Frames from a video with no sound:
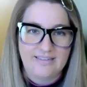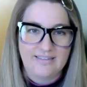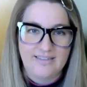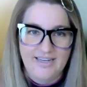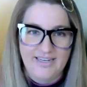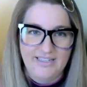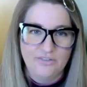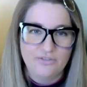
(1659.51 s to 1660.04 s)
Like
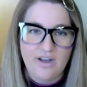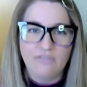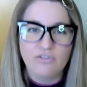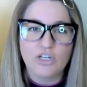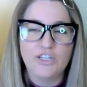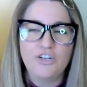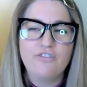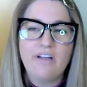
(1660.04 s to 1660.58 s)
no, you're
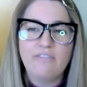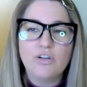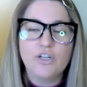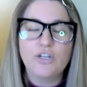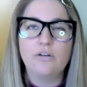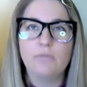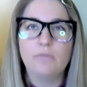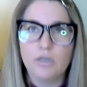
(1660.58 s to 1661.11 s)
never you're never
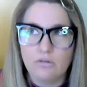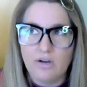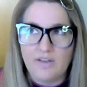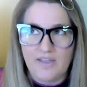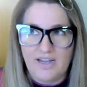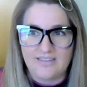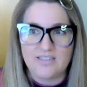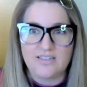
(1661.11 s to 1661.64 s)
going to regret
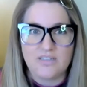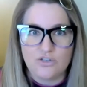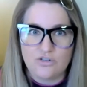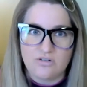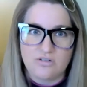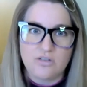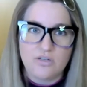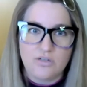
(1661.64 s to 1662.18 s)
that
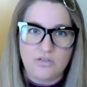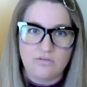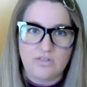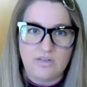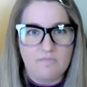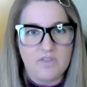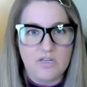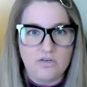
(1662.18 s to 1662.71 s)
decision to do
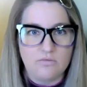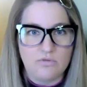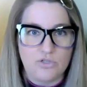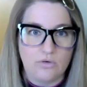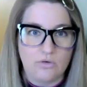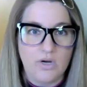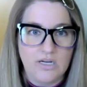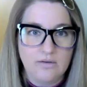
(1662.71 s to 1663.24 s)
something you
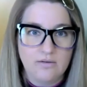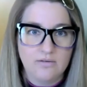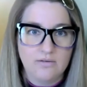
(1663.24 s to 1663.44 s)
enjoy.